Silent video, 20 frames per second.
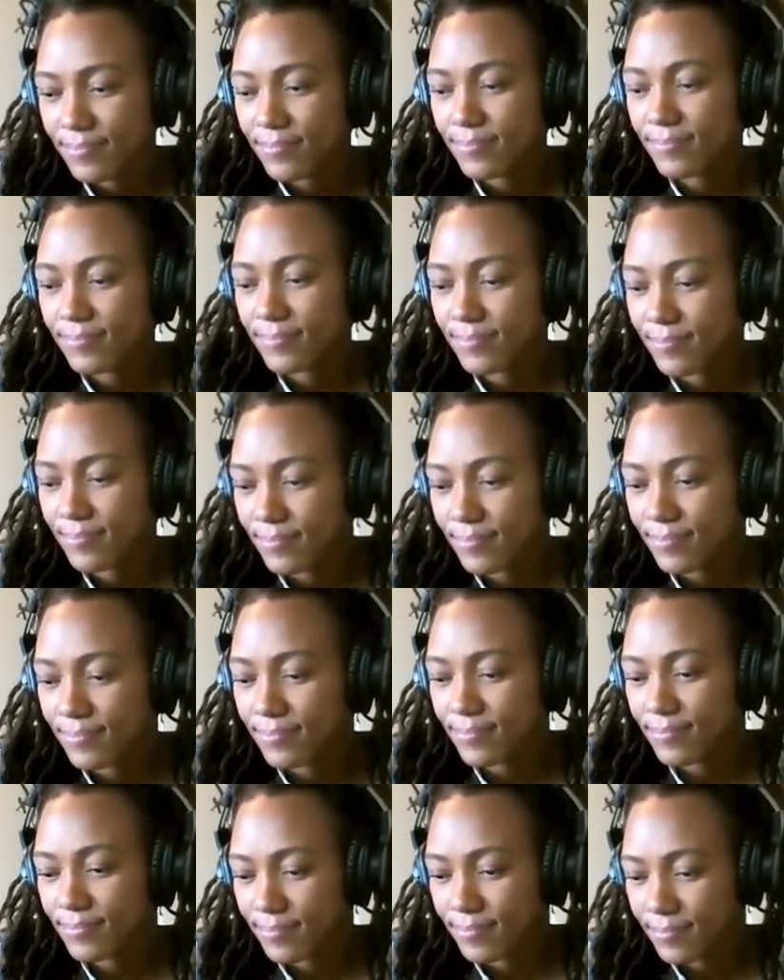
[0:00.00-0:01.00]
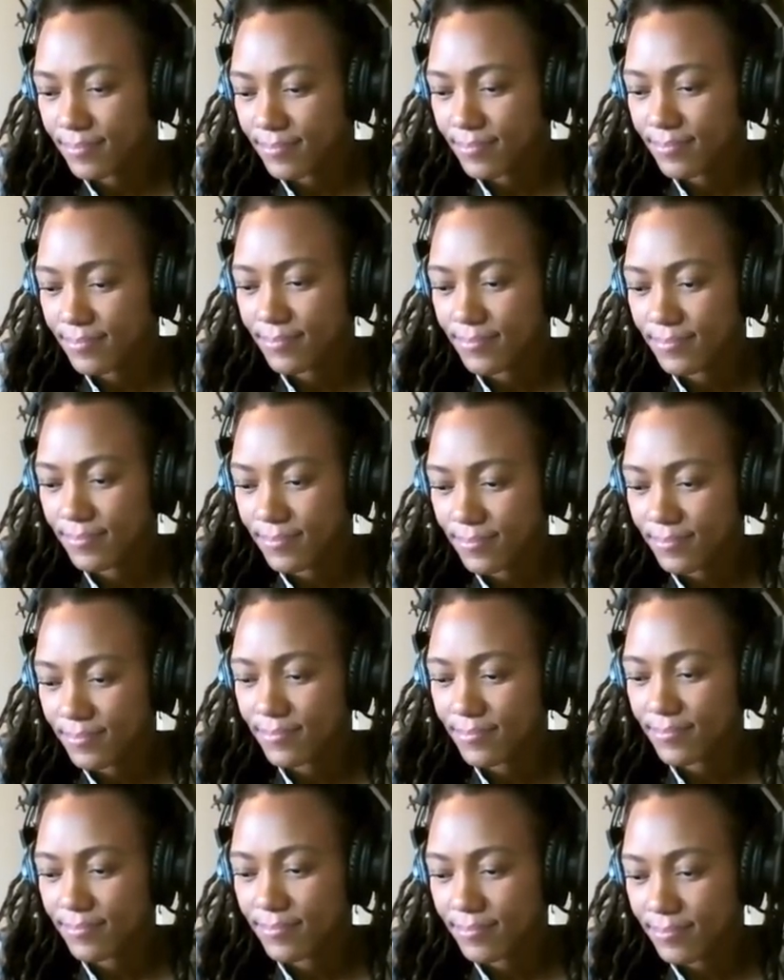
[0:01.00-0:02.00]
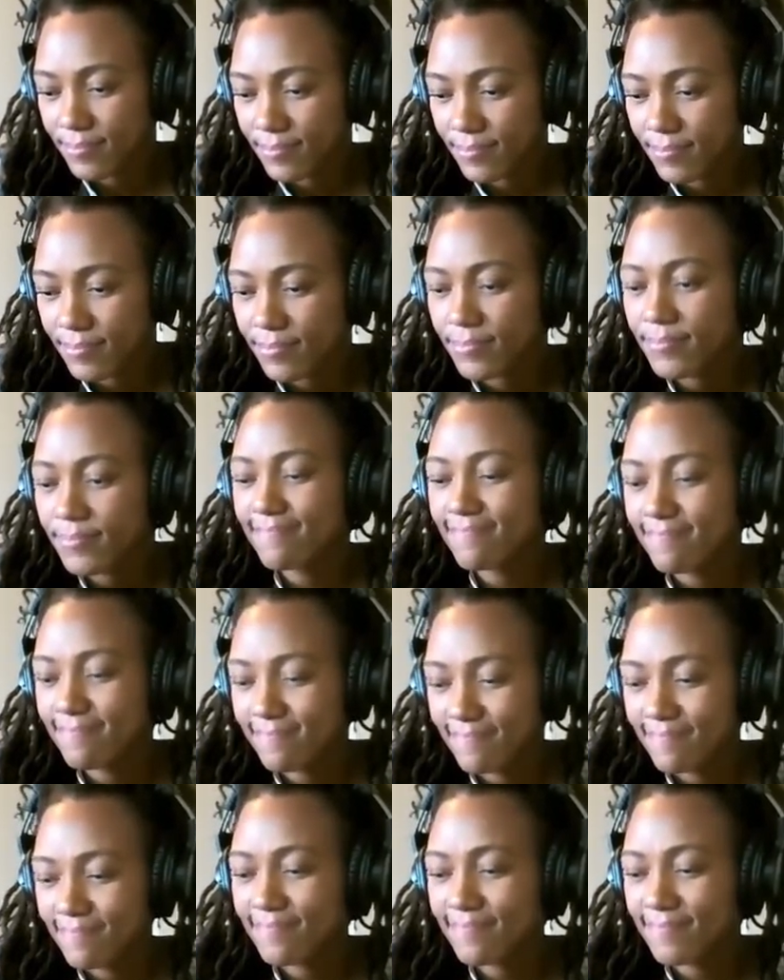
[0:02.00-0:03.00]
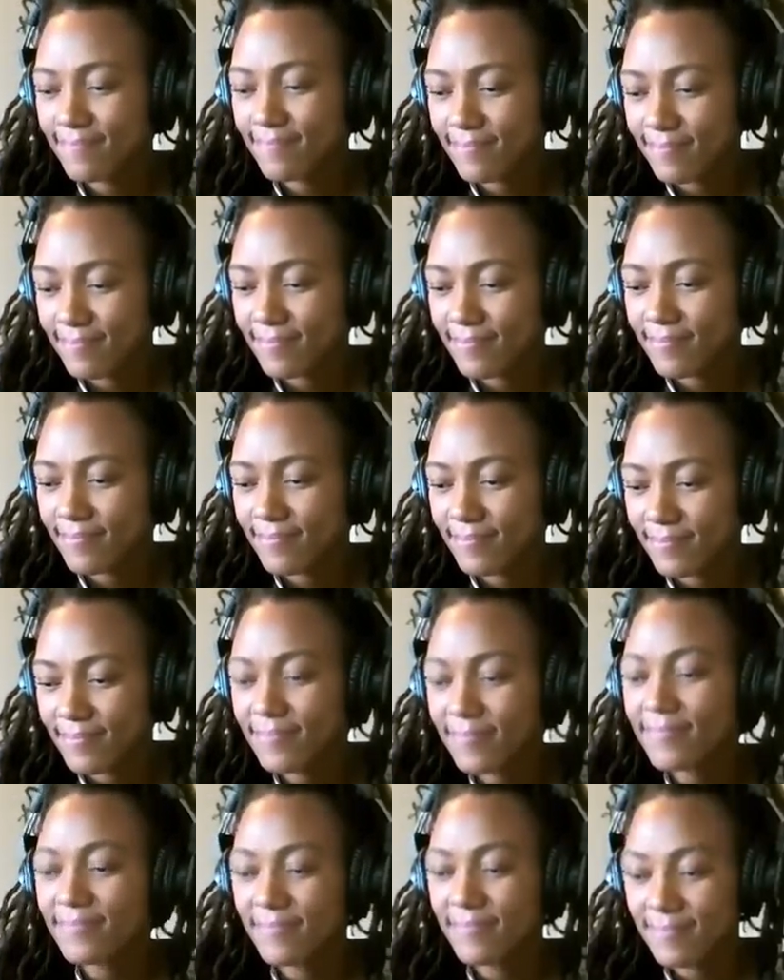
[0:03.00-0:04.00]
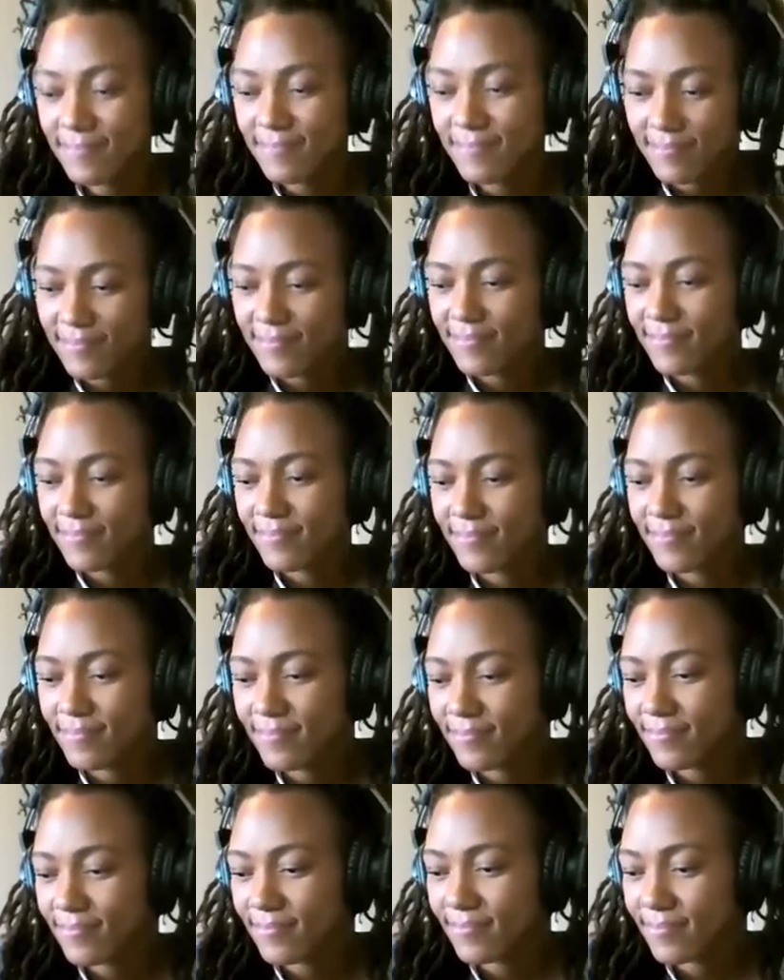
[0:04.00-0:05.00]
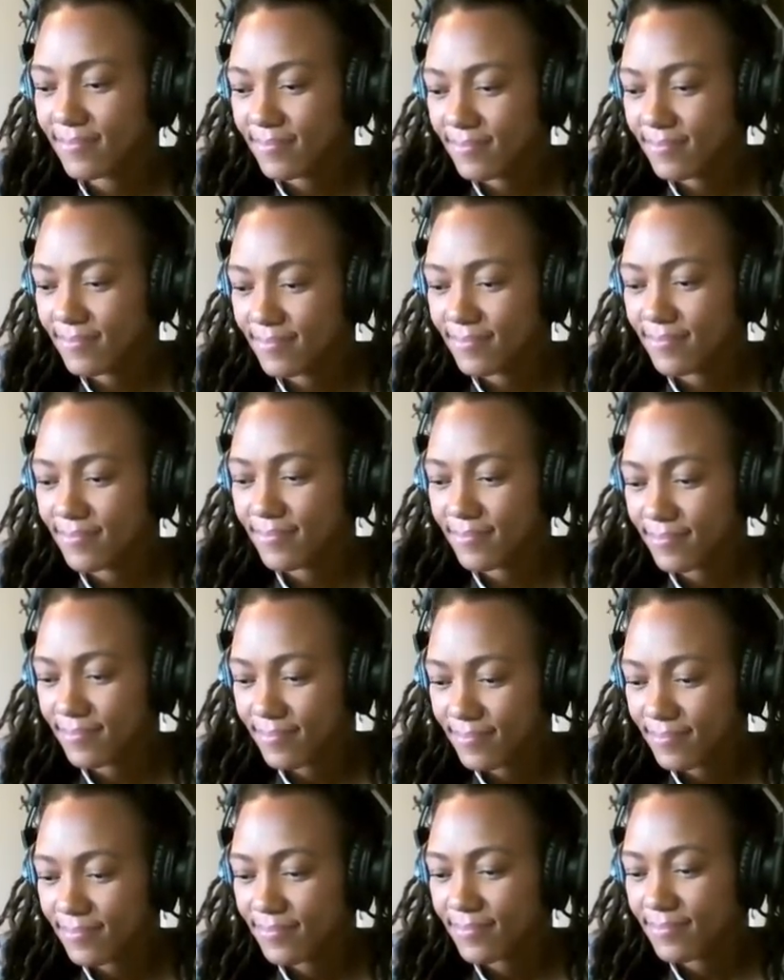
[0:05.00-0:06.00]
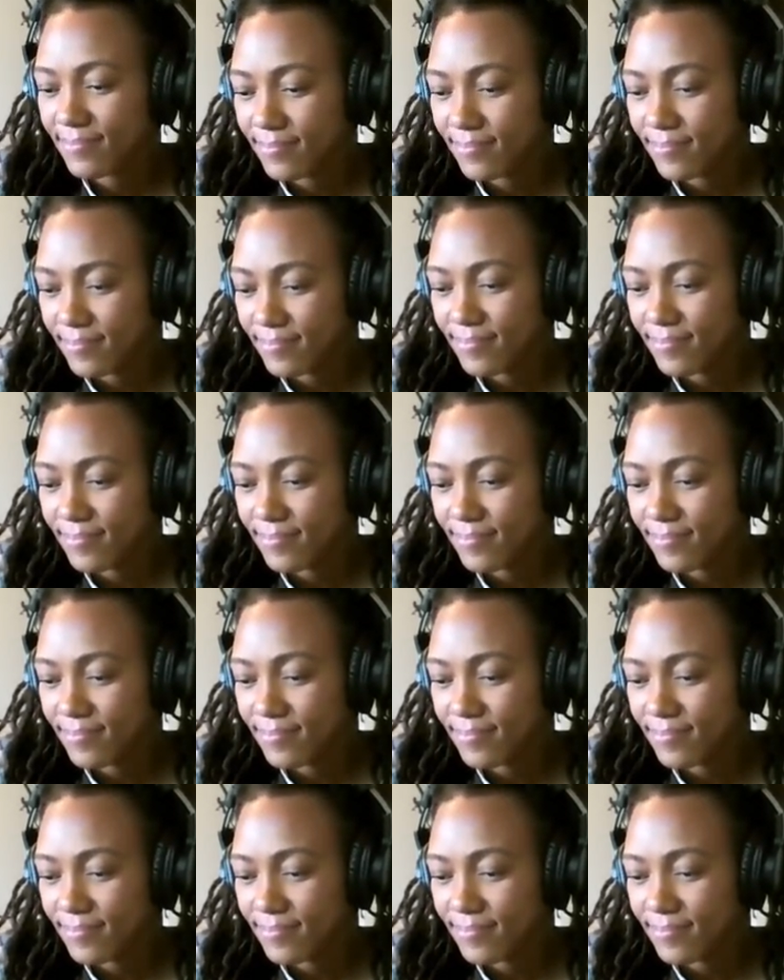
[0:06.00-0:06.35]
This person isn't speaking.